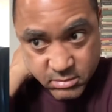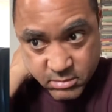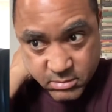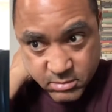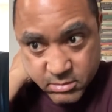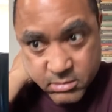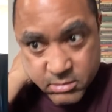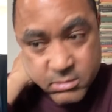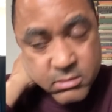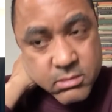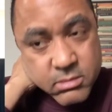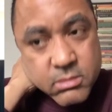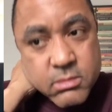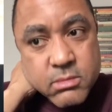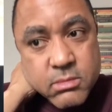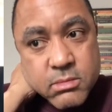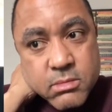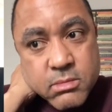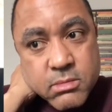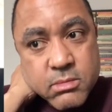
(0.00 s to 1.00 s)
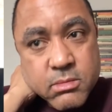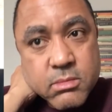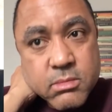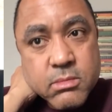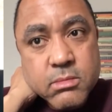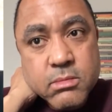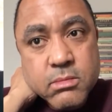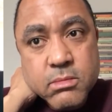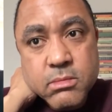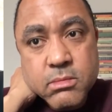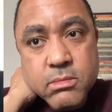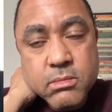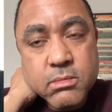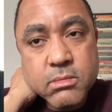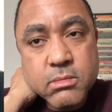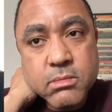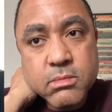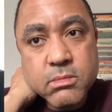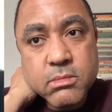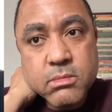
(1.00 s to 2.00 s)

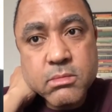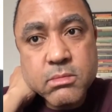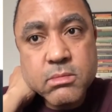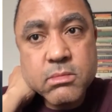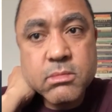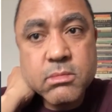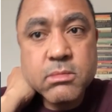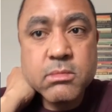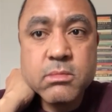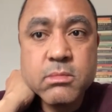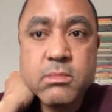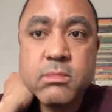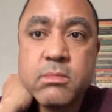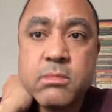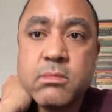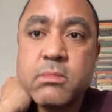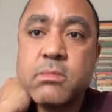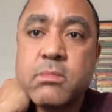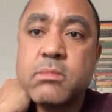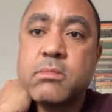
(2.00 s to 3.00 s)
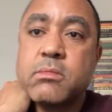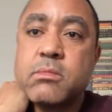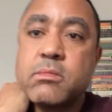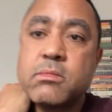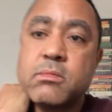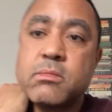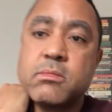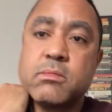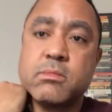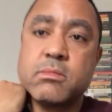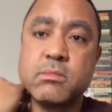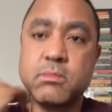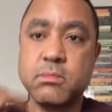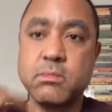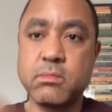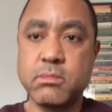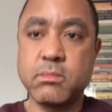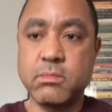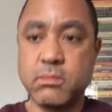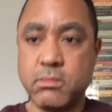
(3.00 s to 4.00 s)

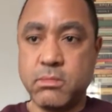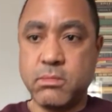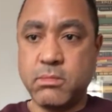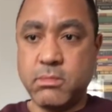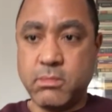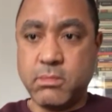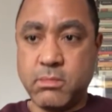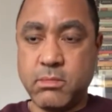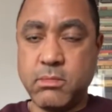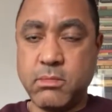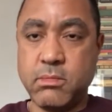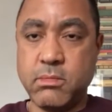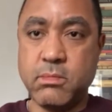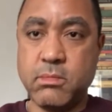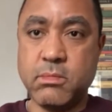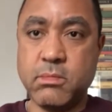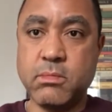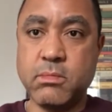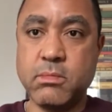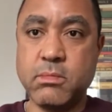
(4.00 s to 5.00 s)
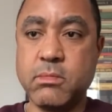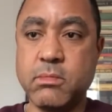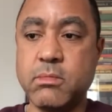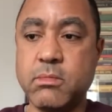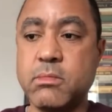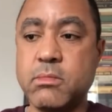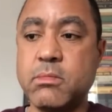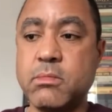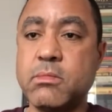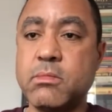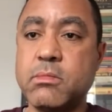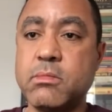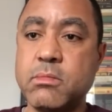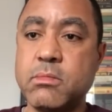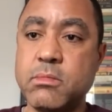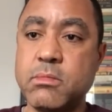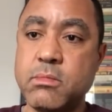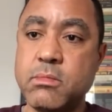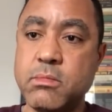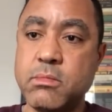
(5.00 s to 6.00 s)

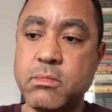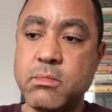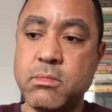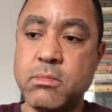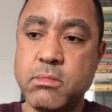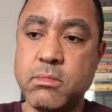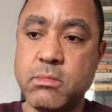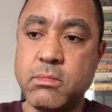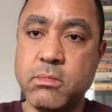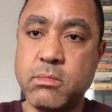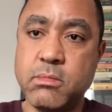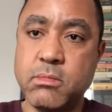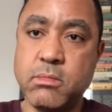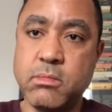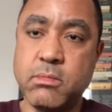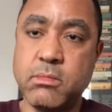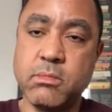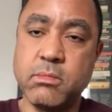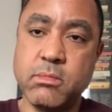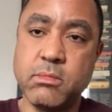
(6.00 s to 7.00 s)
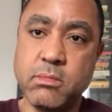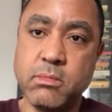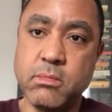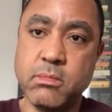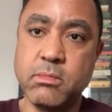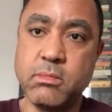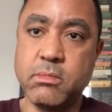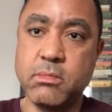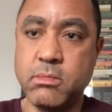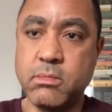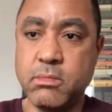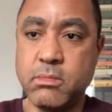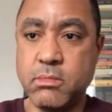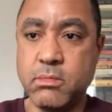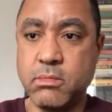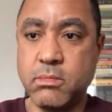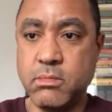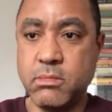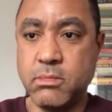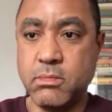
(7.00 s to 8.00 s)
(silent)